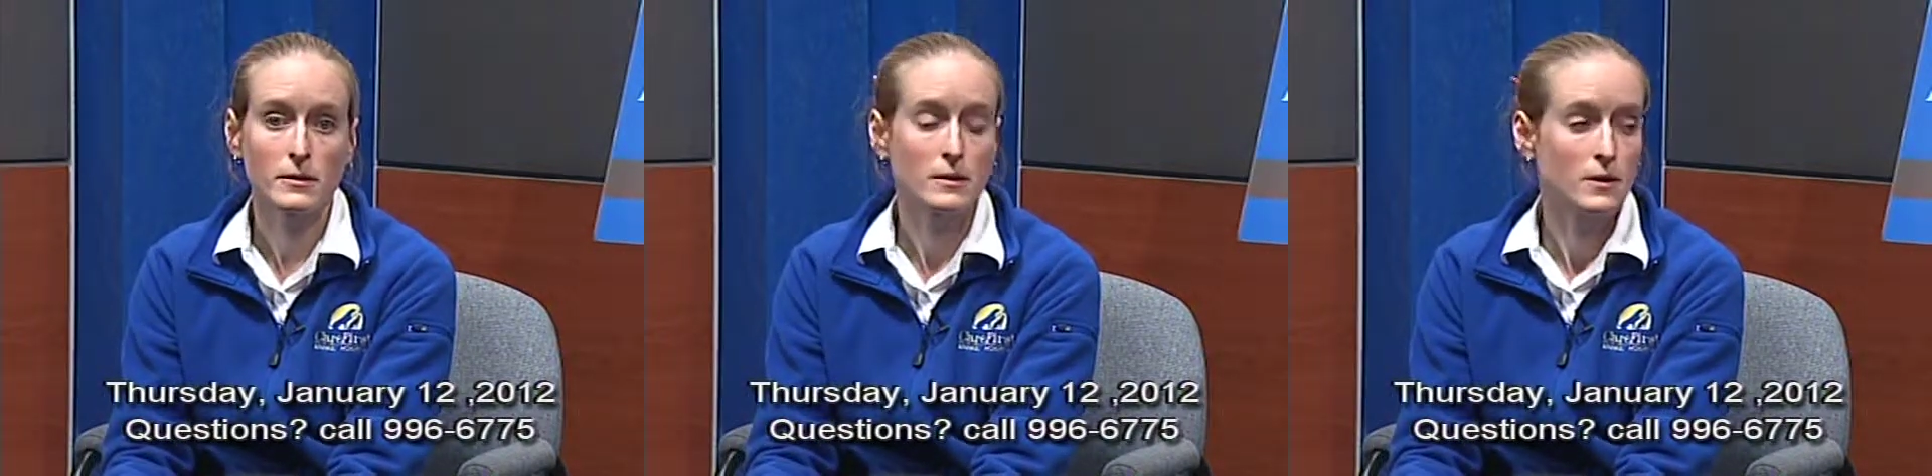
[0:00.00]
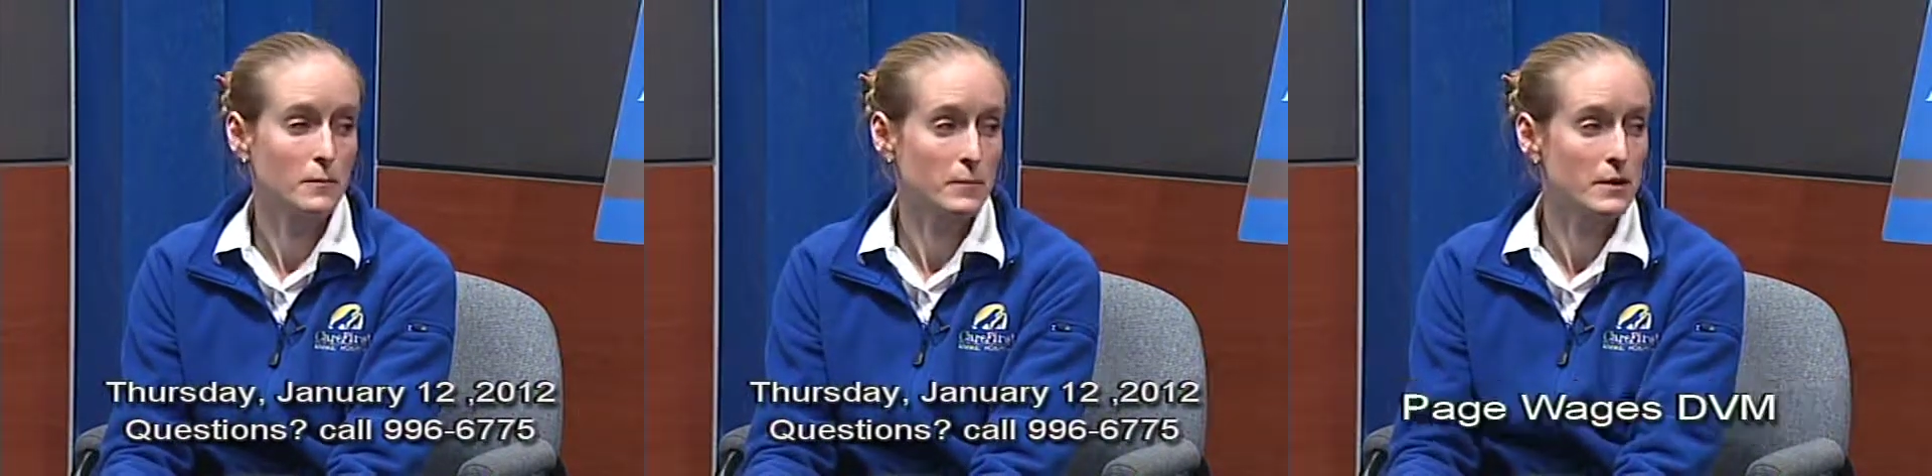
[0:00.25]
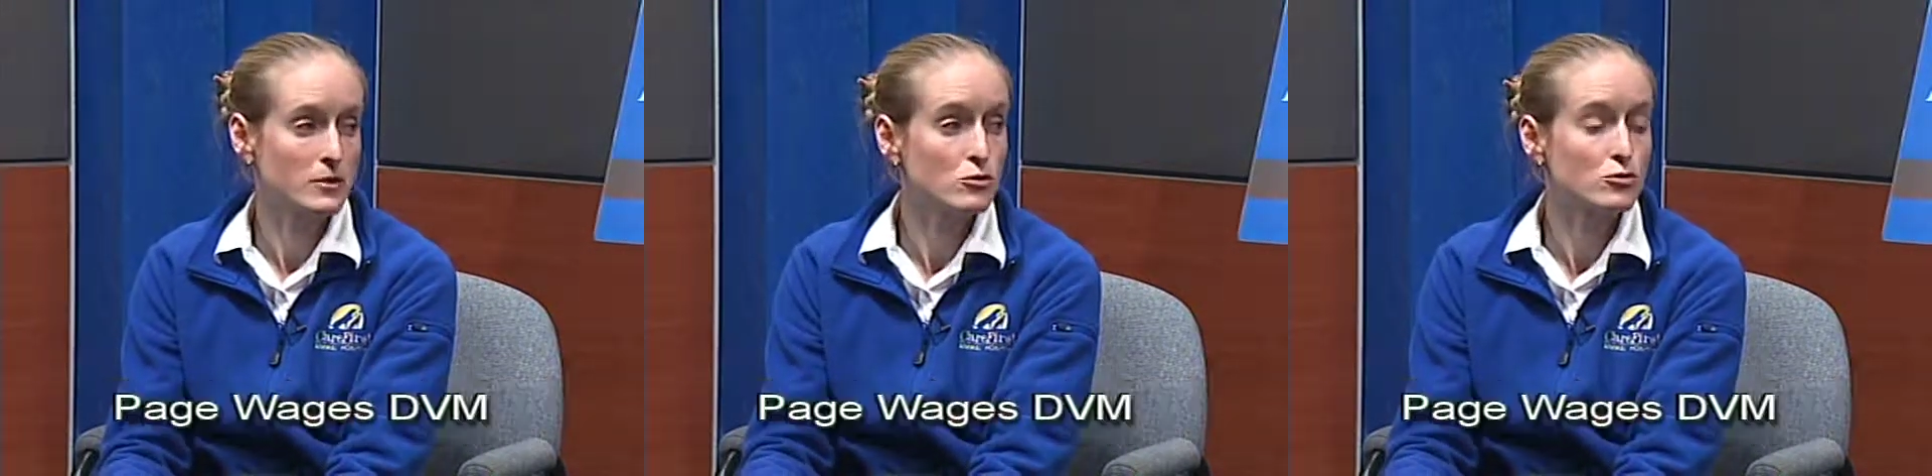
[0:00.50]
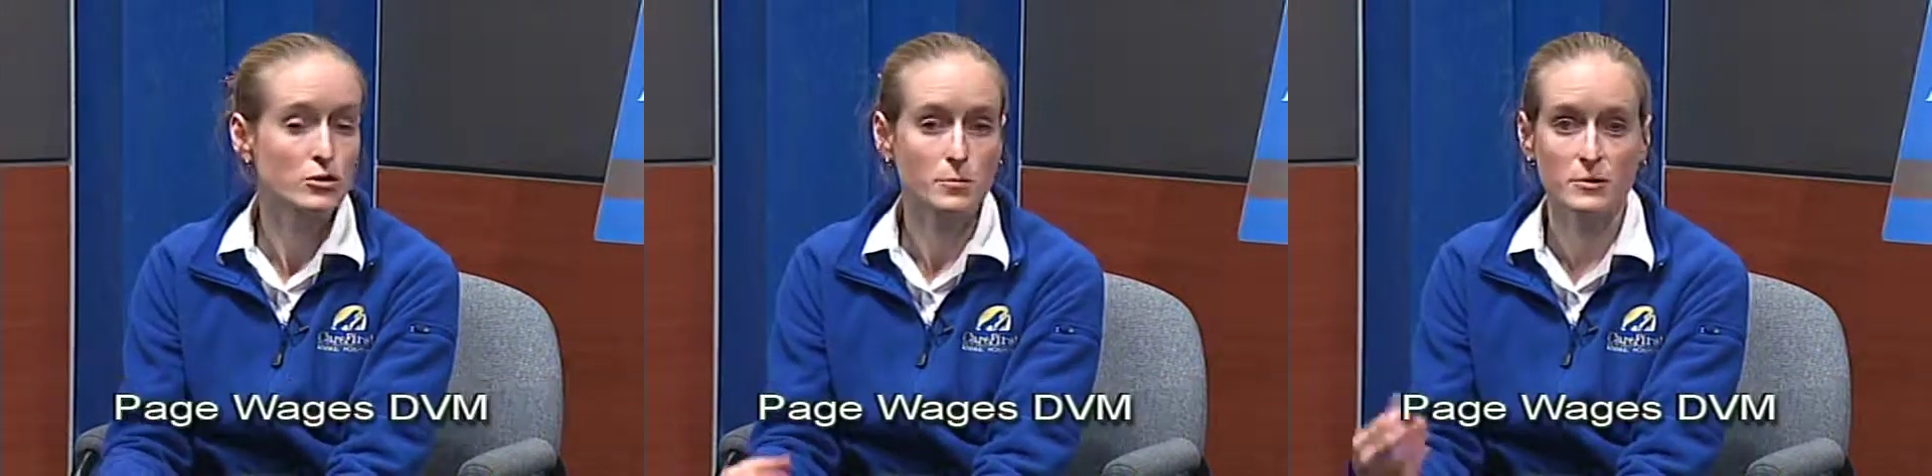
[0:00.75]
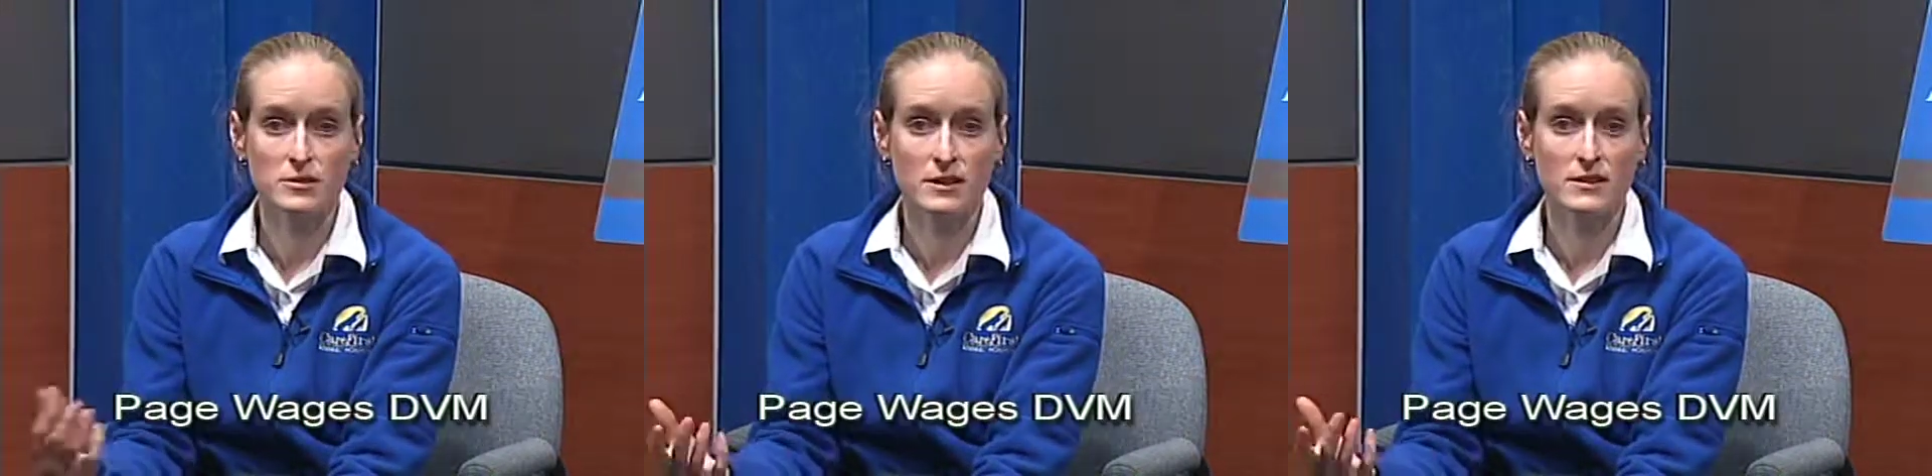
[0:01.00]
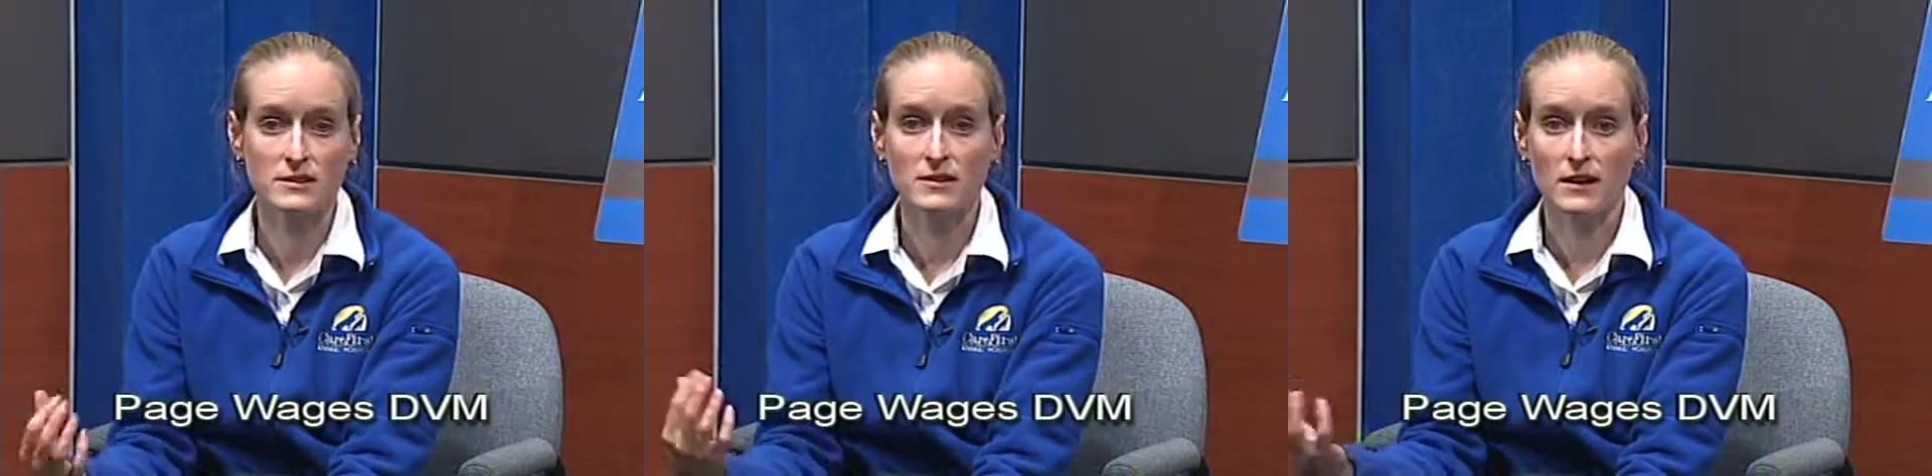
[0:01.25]
But it usually
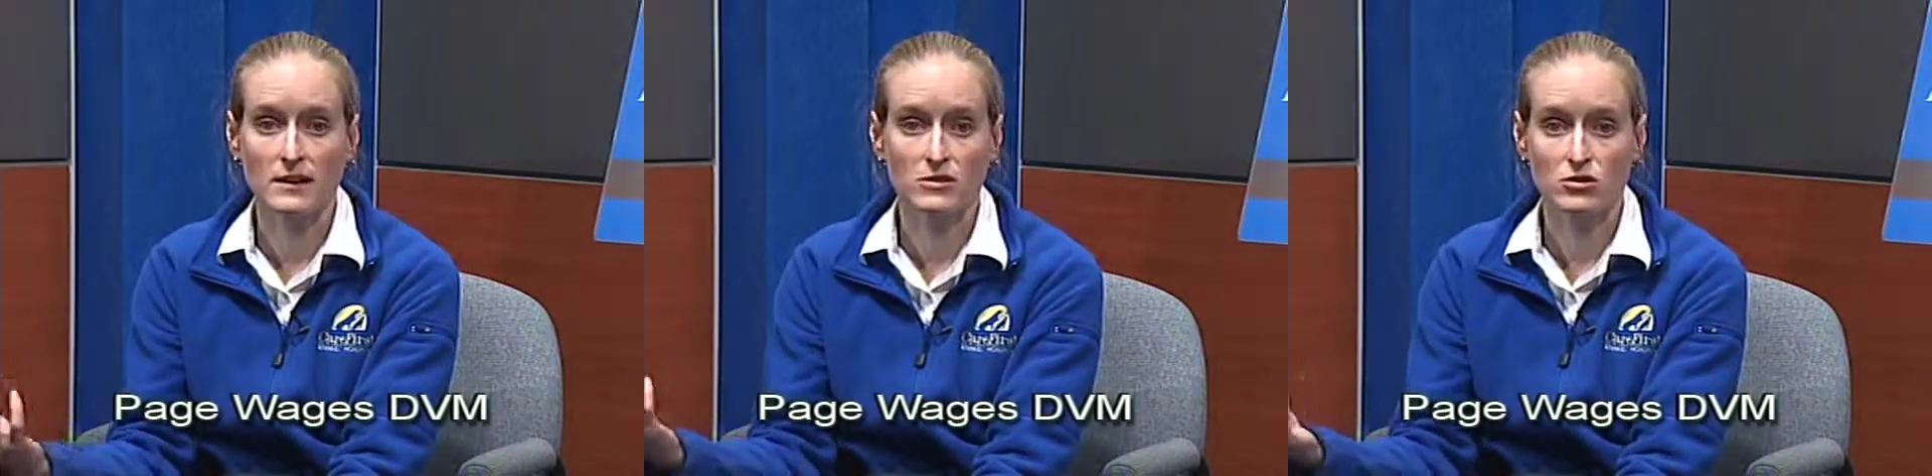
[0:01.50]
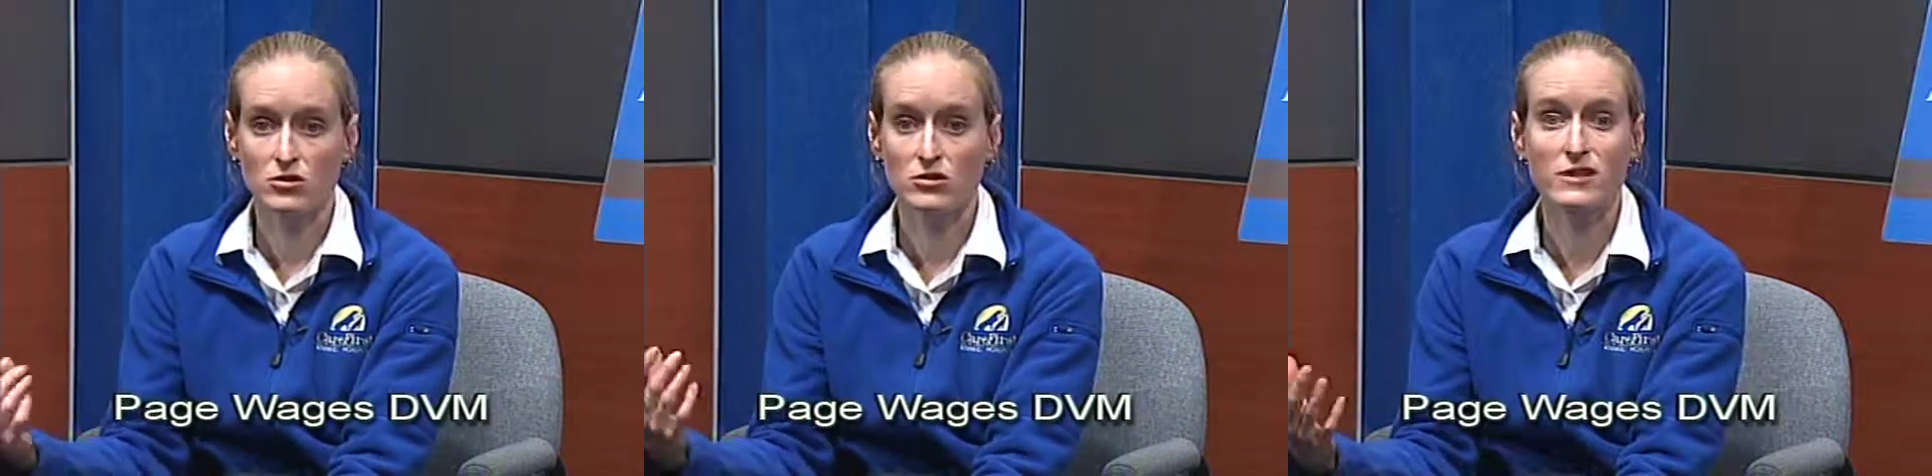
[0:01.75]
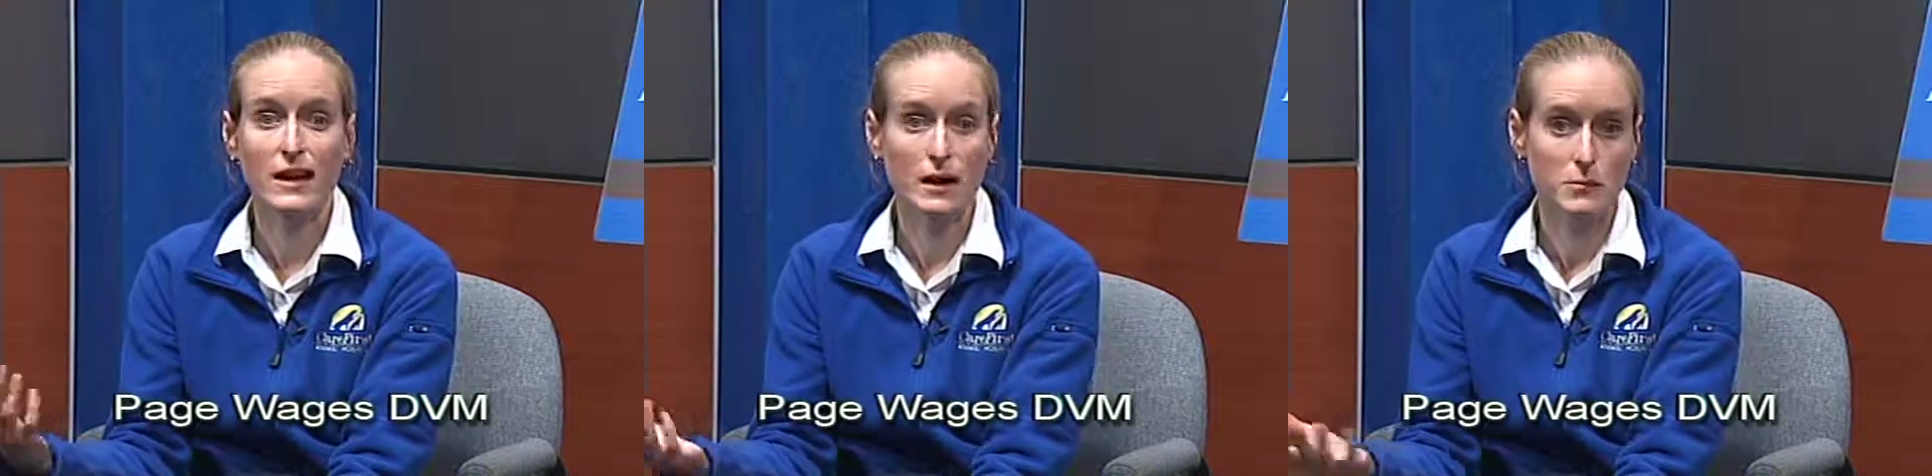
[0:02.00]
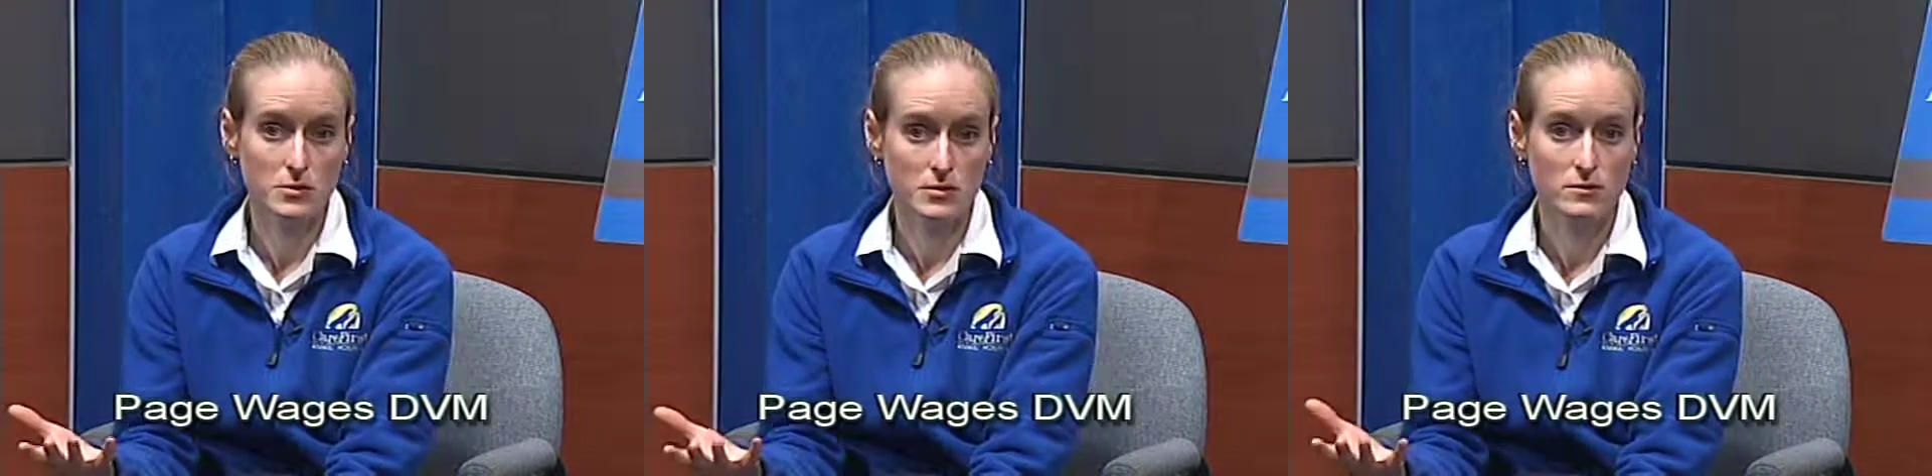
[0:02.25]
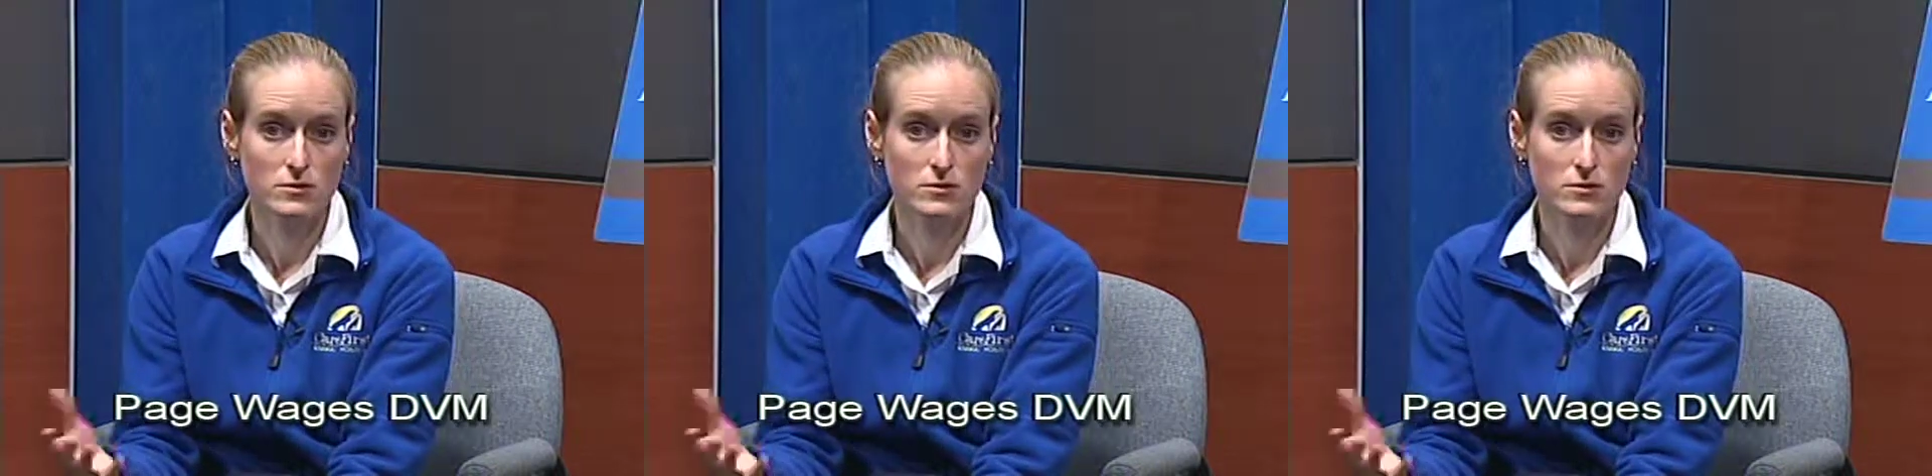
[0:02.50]
presents as scabs.